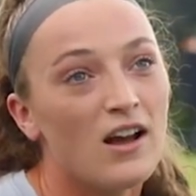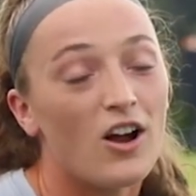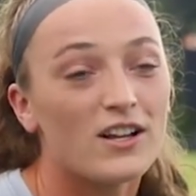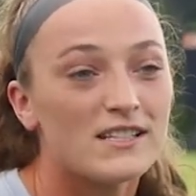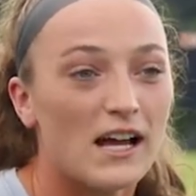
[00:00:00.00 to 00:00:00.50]

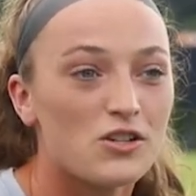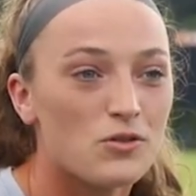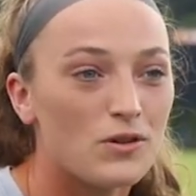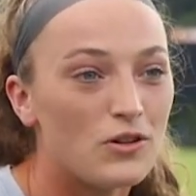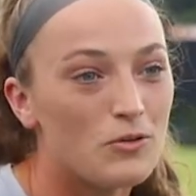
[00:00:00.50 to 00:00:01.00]

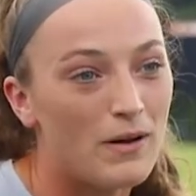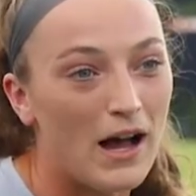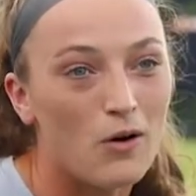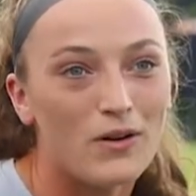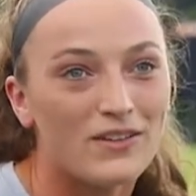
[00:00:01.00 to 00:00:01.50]
architectural,
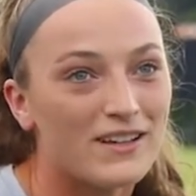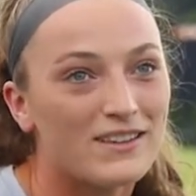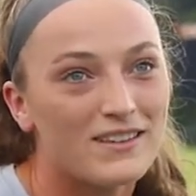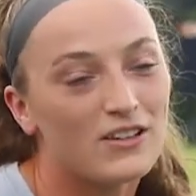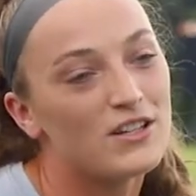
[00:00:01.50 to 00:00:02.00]
power, like
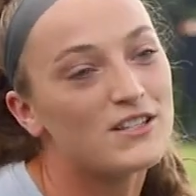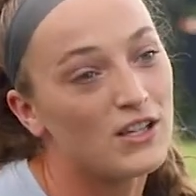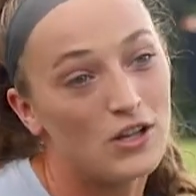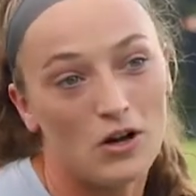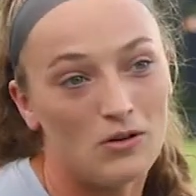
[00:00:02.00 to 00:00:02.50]
the list
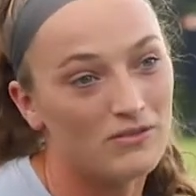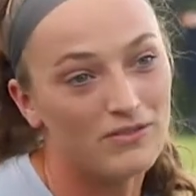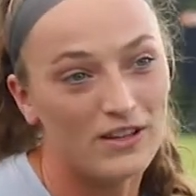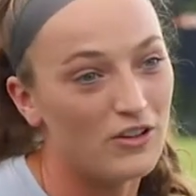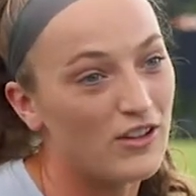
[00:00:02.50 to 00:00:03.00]
could go
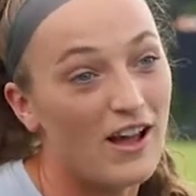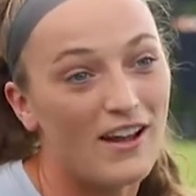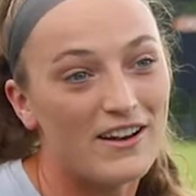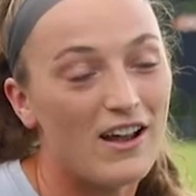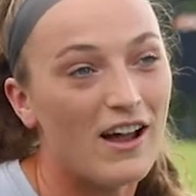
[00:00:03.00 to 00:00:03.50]
literally
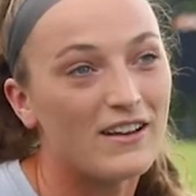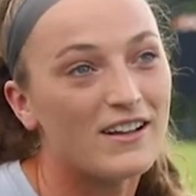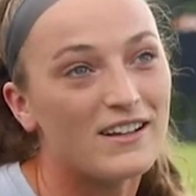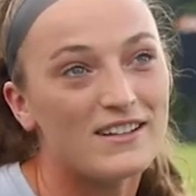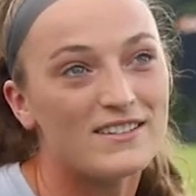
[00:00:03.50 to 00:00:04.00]
on and on,
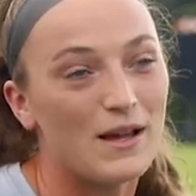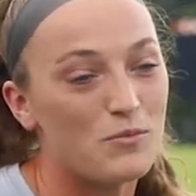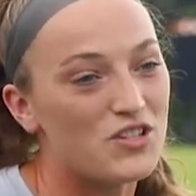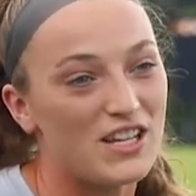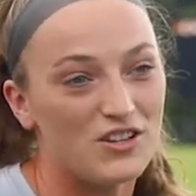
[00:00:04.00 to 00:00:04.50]
because I'm
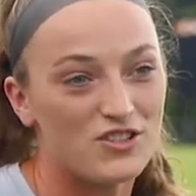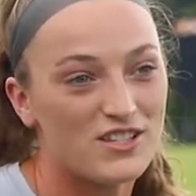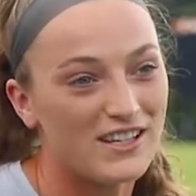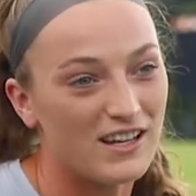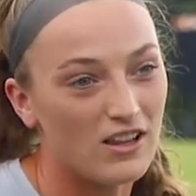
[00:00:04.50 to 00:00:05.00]
just
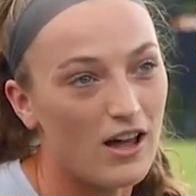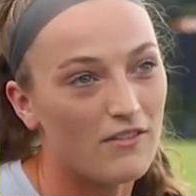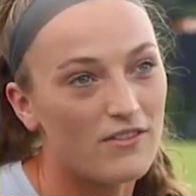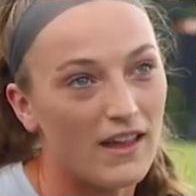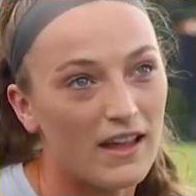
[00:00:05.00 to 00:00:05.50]
interested in a lot
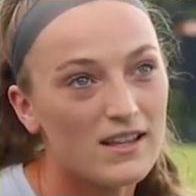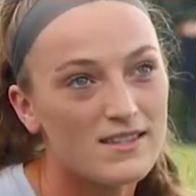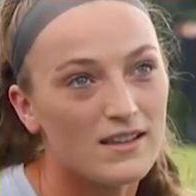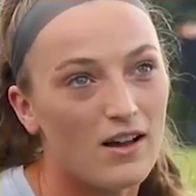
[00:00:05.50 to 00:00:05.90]
of things.